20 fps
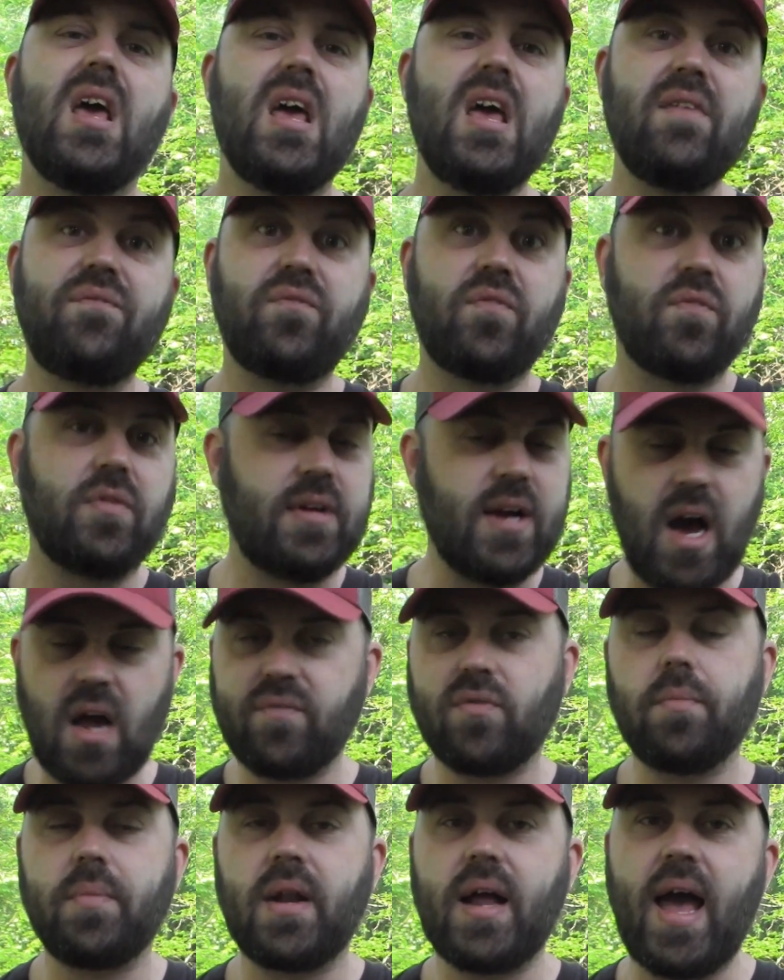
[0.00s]
If,
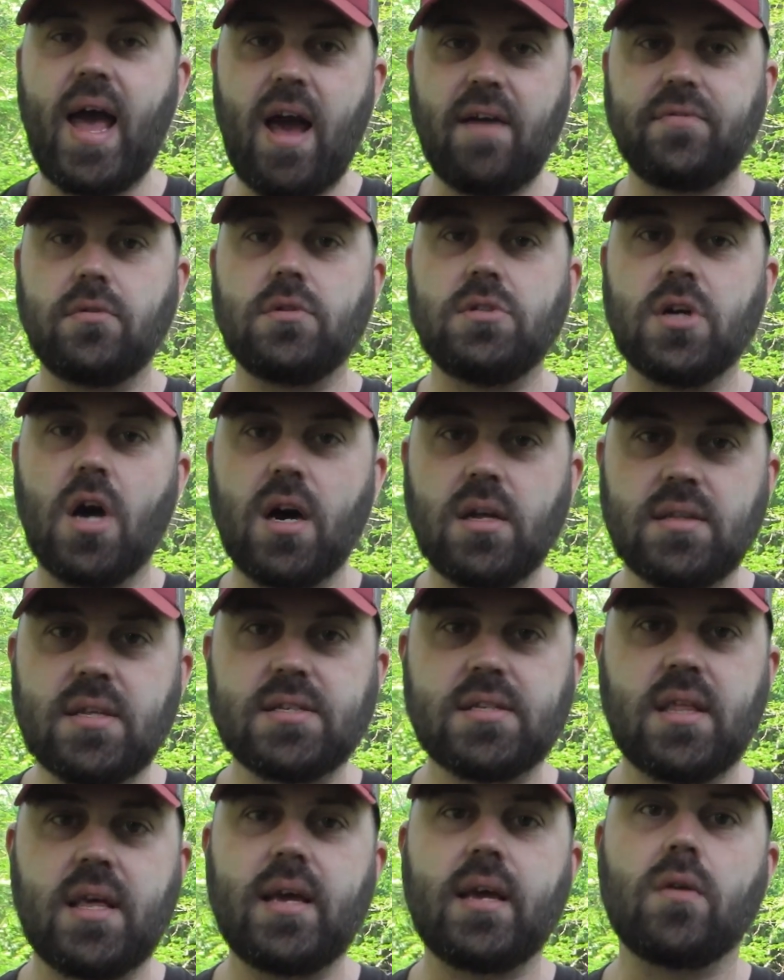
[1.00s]
God forbid, I have to don
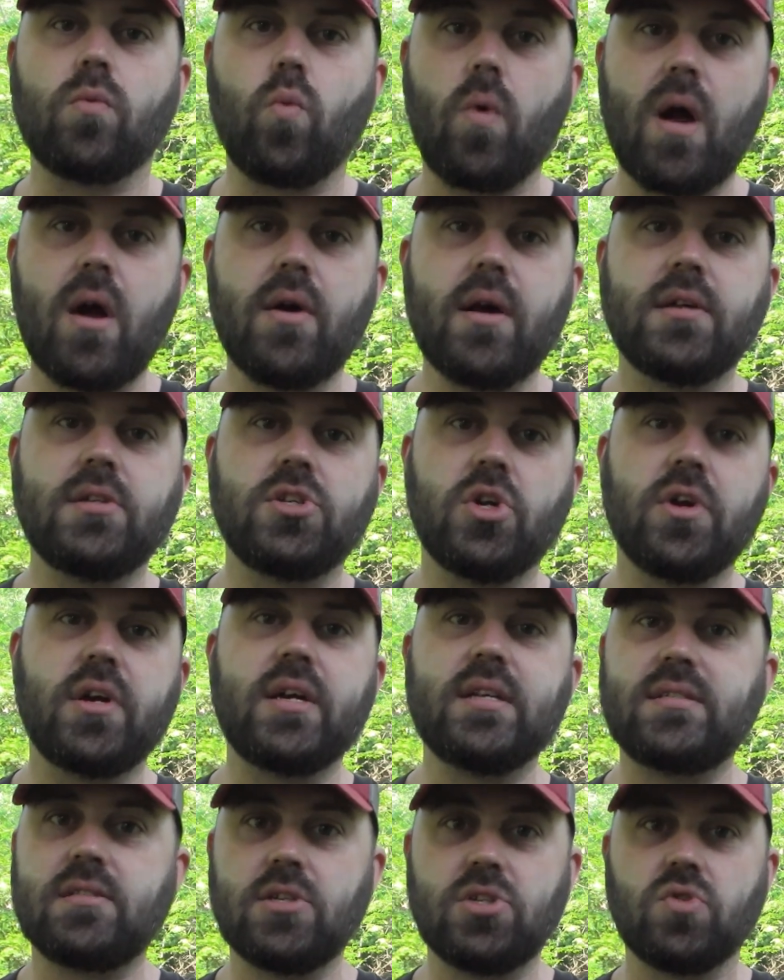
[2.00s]
this thing and wear it
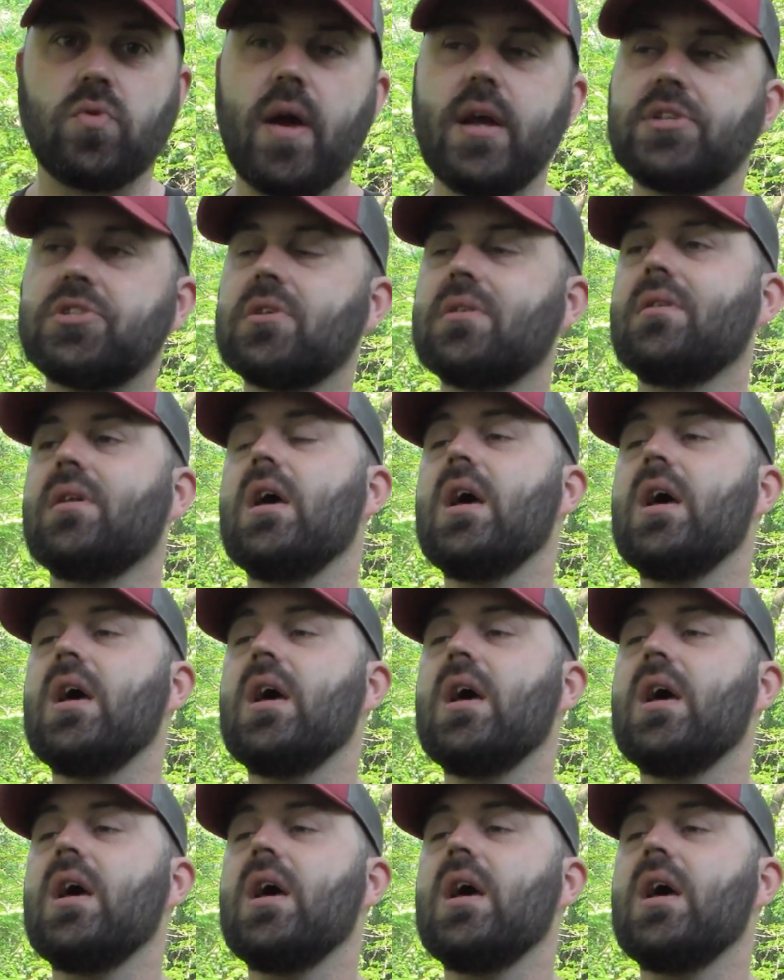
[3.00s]
during a situation,